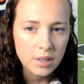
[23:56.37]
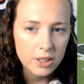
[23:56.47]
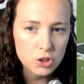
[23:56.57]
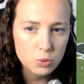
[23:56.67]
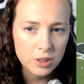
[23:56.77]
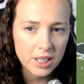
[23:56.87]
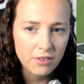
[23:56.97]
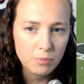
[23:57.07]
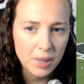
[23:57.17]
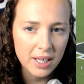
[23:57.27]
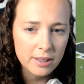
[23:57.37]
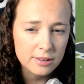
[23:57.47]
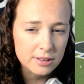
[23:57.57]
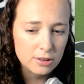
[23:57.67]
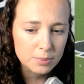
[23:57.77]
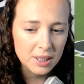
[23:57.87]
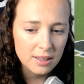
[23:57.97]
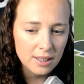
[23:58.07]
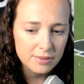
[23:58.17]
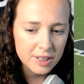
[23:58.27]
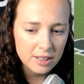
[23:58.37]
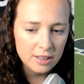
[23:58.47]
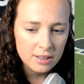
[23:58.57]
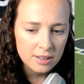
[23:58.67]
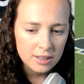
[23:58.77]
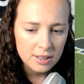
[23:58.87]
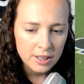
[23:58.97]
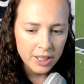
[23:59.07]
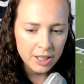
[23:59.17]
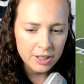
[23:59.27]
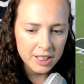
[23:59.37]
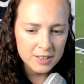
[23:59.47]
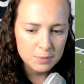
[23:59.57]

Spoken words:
I just want to give Manhertz a little bit of love here. Here he is